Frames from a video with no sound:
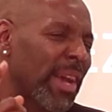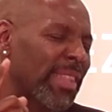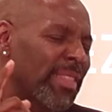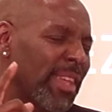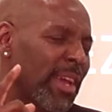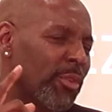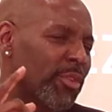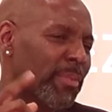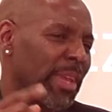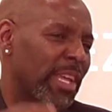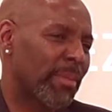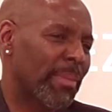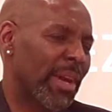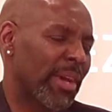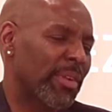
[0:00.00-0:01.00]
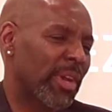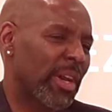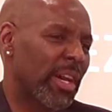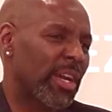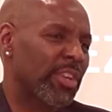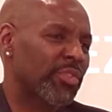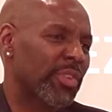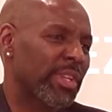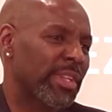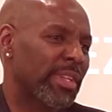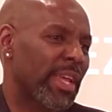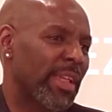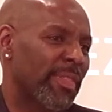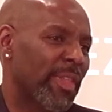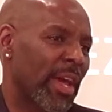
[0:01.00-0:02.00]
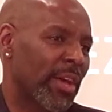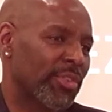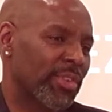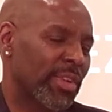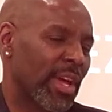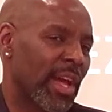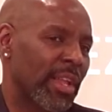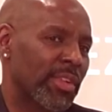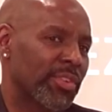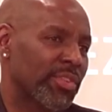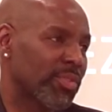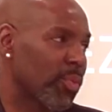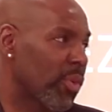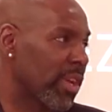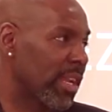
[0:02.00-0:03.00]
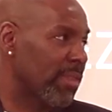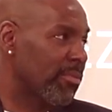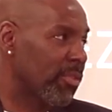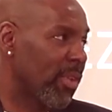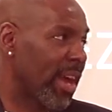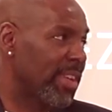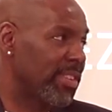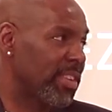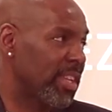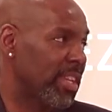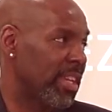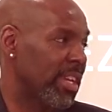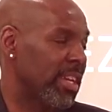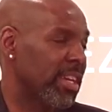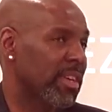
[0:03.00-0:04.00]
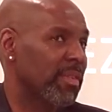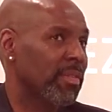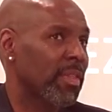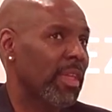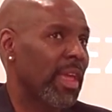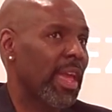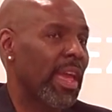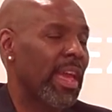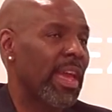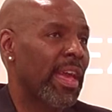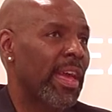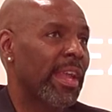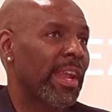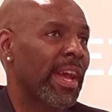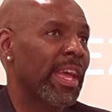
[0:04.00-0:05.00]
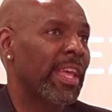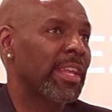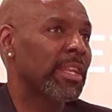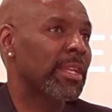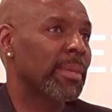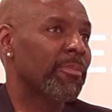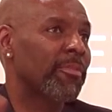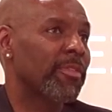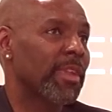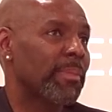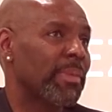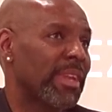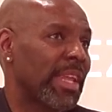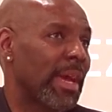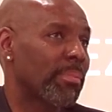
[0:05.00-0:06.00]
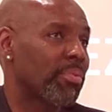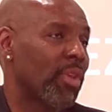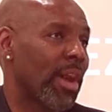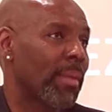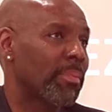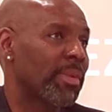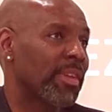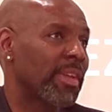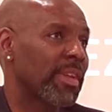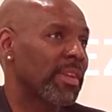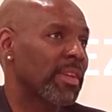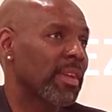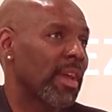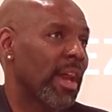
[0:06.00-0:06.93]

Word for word: think I was making about $110,000 working at Verizon a year, and I ended up flipping that property.